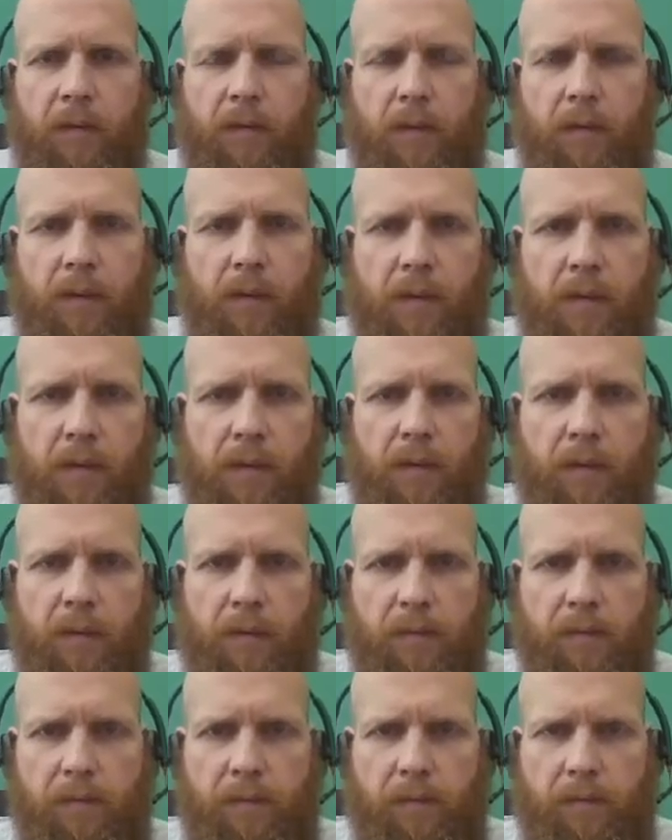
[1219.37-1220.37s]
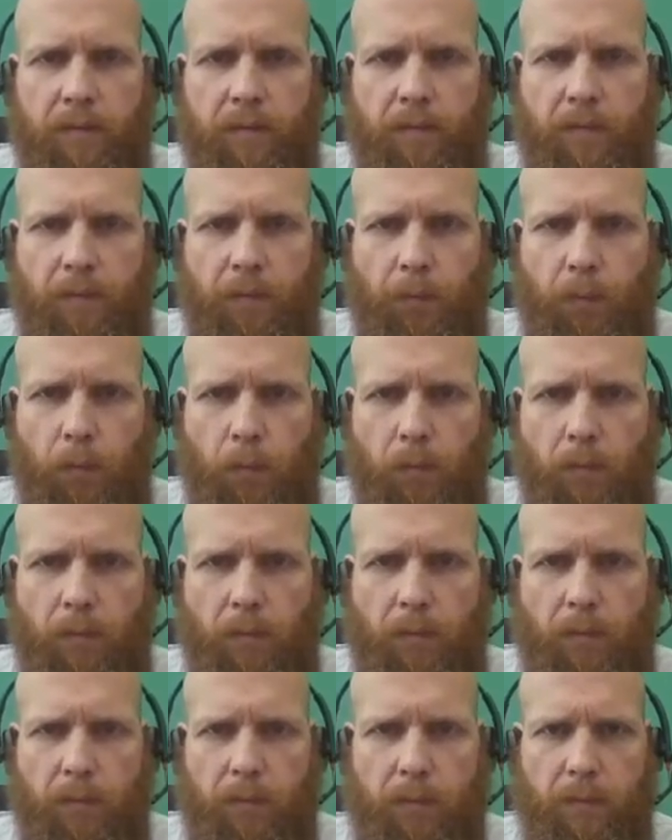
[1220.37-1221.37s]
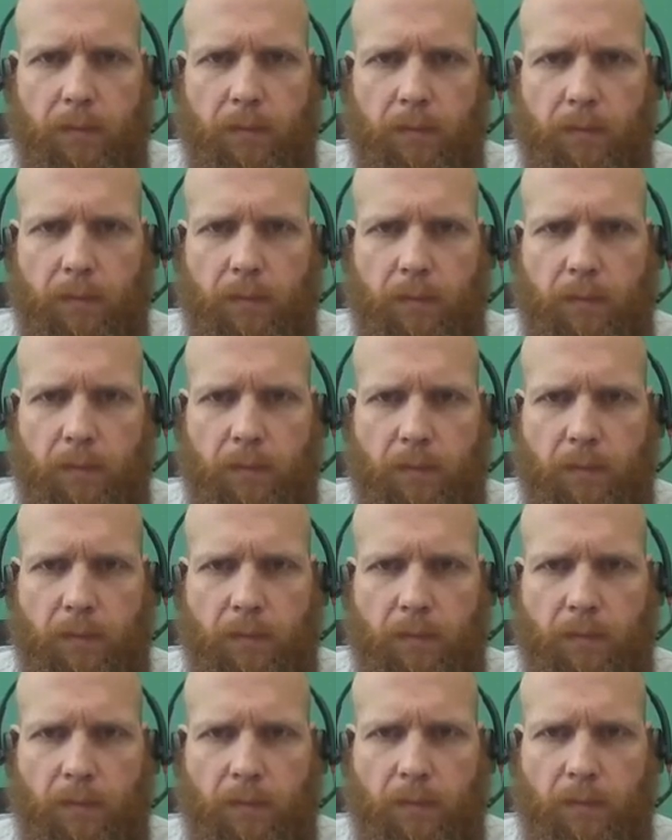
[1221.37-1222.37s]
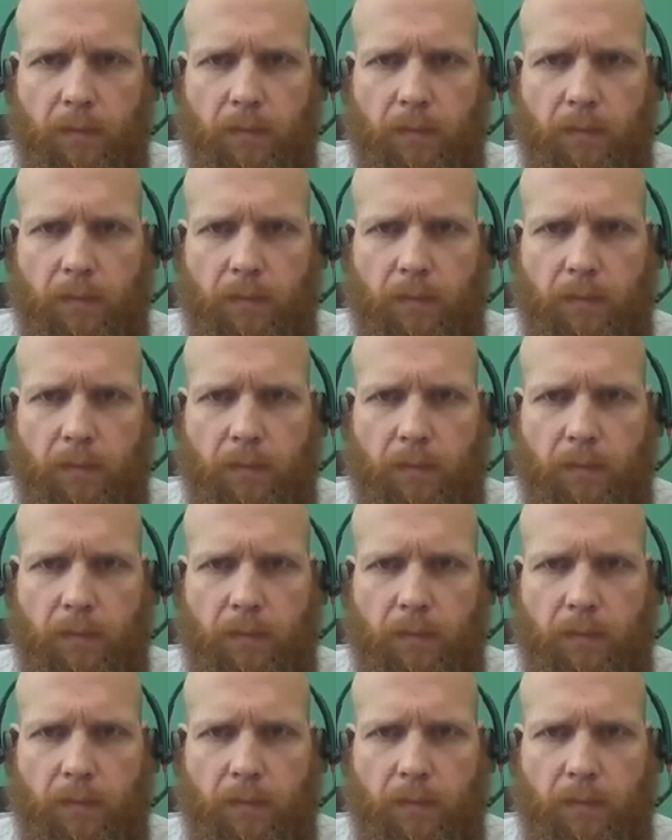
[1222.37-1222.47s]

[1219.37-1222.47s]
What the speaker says: No words are spoken by the person on screen.